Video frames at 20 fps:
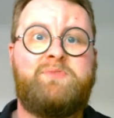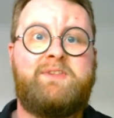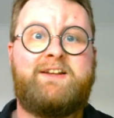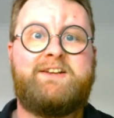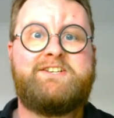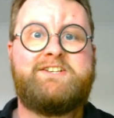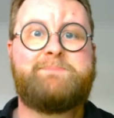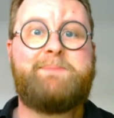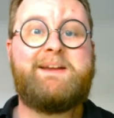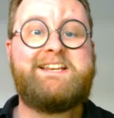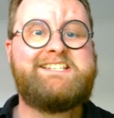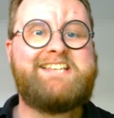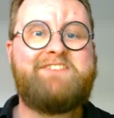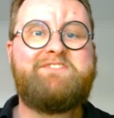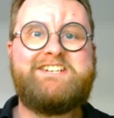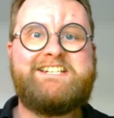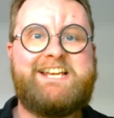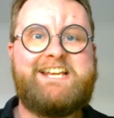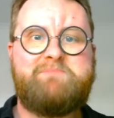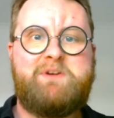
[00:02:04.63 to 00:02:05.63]
space
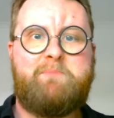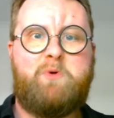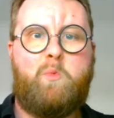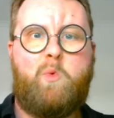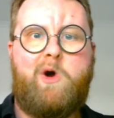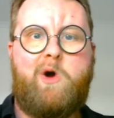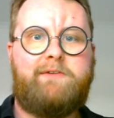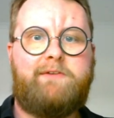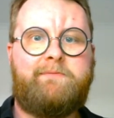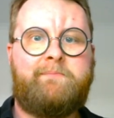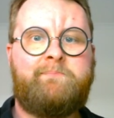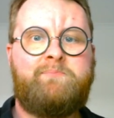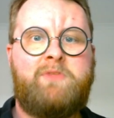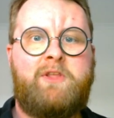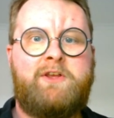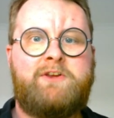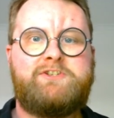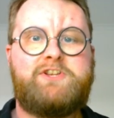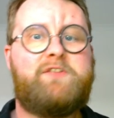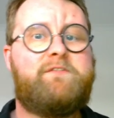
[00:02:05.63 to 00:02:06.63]
saving tip number 1.
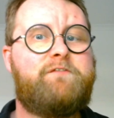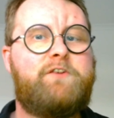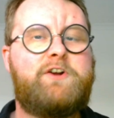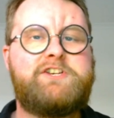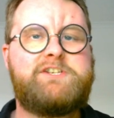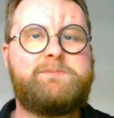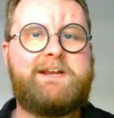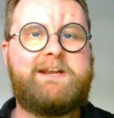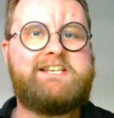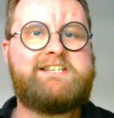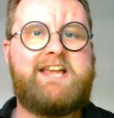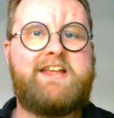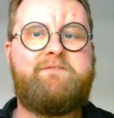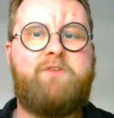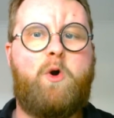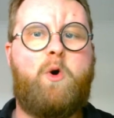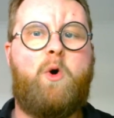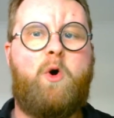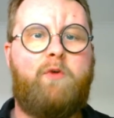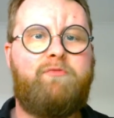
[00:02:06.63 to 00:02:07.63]
So the first space
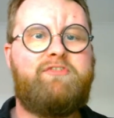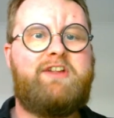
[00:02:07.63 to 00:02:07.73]
saver on the